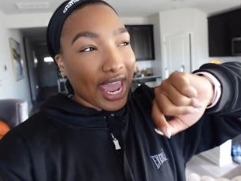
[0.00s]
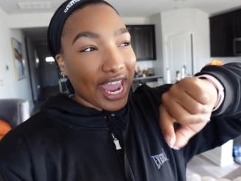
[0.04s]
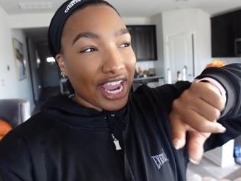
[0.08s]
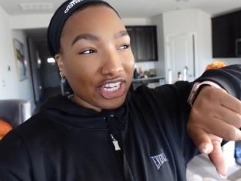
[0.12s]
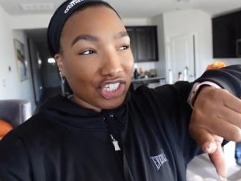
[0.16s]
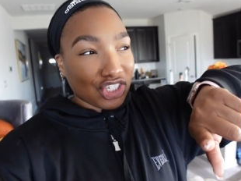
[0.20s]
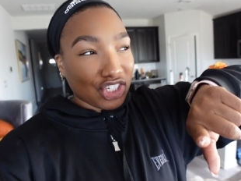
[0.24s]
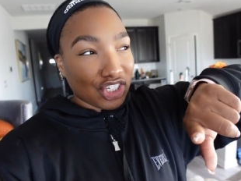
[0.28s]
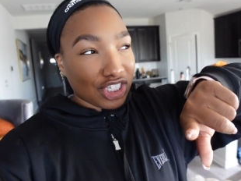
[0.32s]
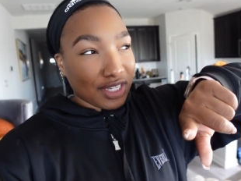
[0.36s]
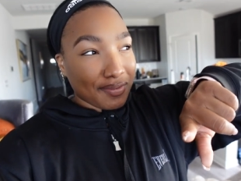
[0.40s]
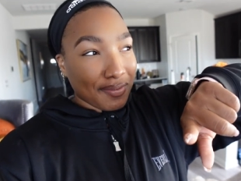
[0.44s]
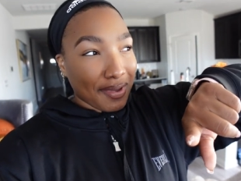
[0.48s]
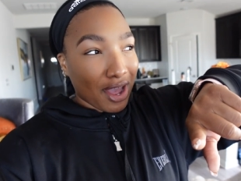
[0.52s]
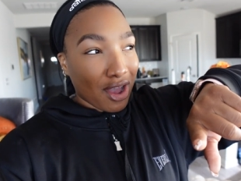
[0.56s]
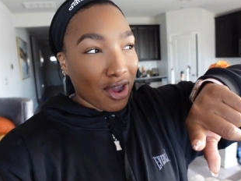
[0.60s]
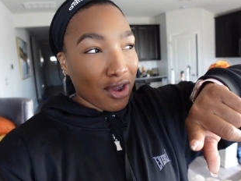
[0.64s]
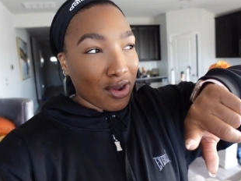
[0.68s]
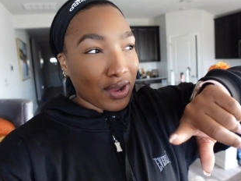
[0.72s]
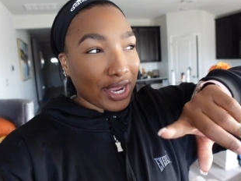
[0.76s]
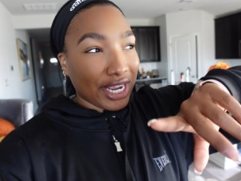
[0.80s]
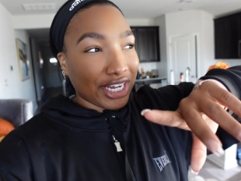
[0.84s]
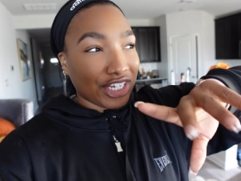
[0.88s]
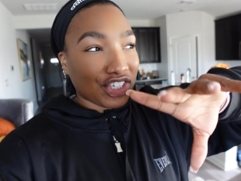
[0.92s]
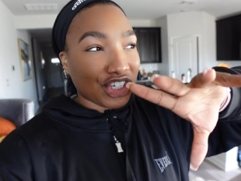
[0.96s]
anxious
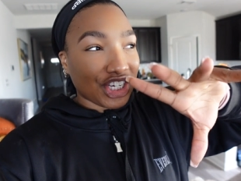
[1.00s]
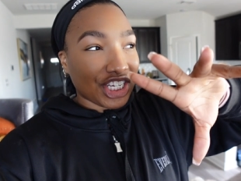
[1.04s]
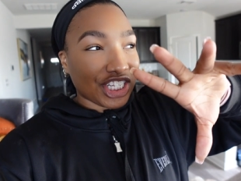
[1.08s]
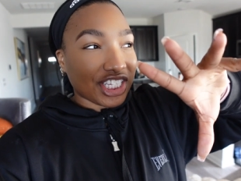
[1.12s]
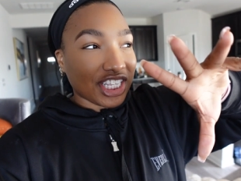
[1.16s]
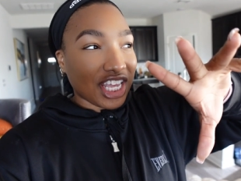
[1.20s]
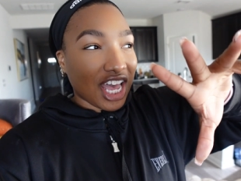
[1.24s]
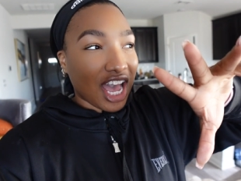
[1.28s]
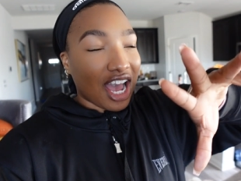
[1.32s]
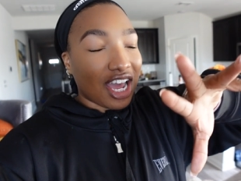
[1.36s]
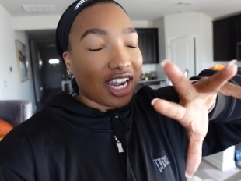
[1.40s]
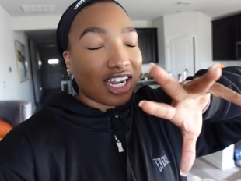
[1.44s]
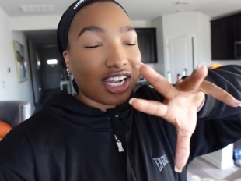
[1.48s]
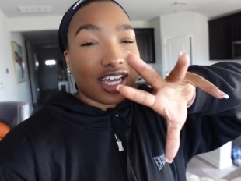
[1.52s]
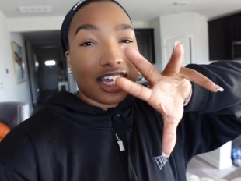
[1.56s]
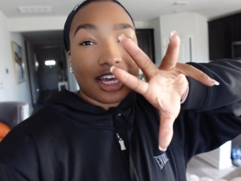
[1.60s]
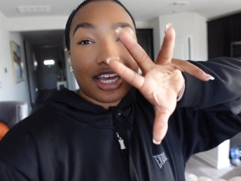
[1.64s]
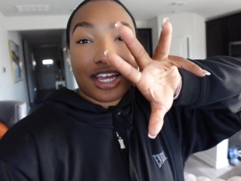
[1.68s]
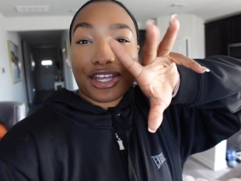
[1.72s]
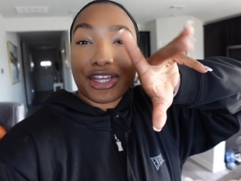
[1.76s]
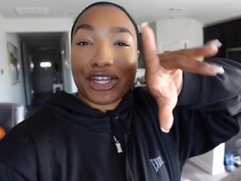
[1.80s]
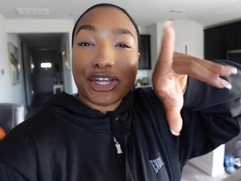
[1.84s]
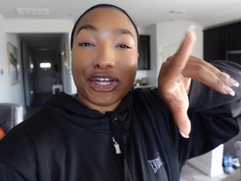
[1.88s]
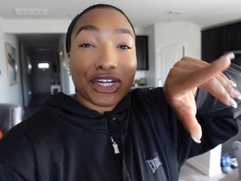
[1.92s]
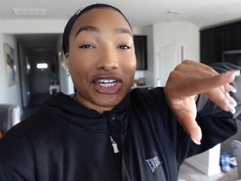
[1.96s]
about and just kind
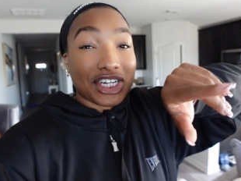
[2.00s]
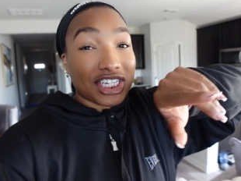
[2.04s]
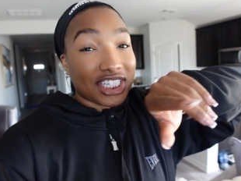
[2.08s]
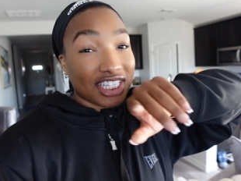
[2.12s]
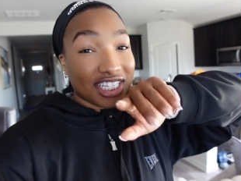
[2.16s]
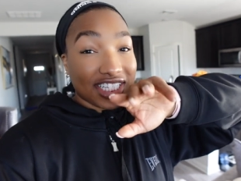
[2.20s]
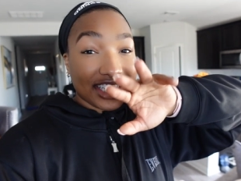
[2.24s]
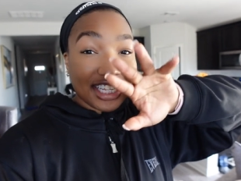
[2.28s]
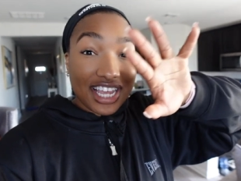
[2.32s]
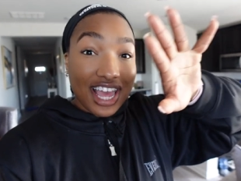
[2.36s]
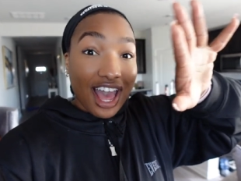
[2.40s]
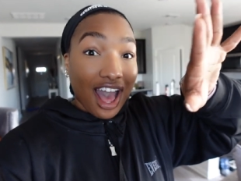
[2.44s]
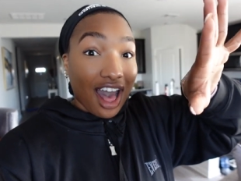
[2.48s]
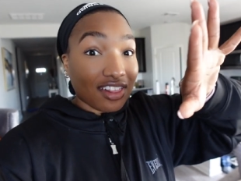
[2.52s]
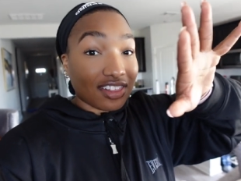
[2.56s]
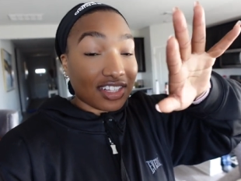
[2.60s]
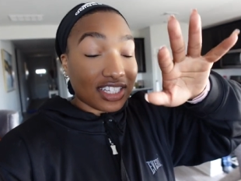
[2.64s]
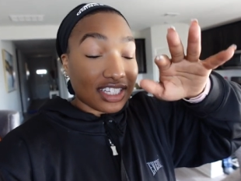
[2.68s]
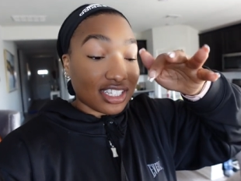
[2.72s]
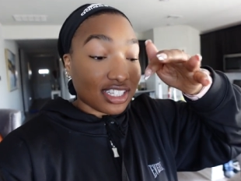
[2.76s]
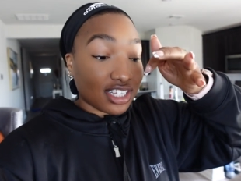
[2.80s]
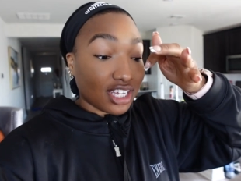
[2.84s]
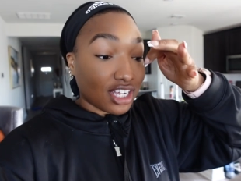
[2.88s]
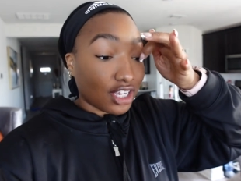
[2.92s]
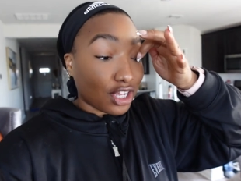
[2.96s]
of curious to see how
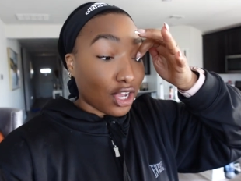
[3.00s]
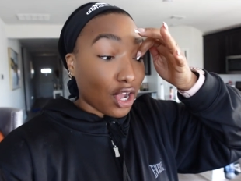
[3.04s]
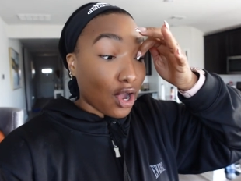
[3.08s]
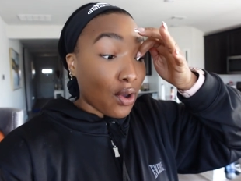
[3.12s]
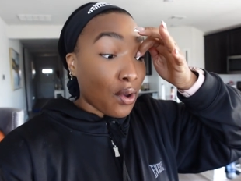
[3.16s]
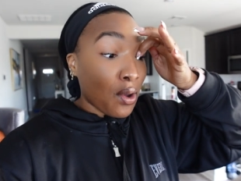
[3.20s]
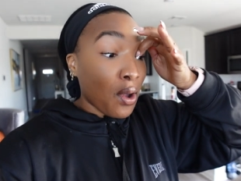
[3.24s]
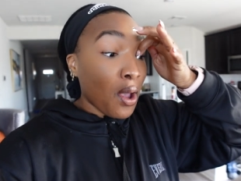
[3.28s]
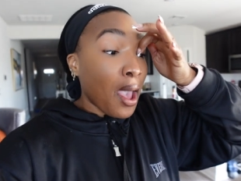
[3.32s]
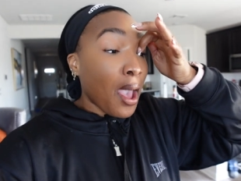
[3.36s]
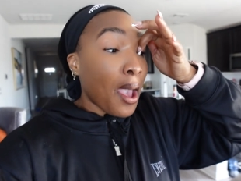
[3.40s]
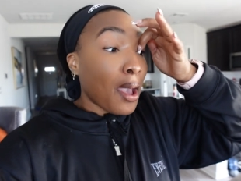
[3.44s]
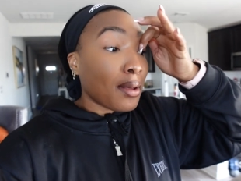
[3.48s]
this is gonna go,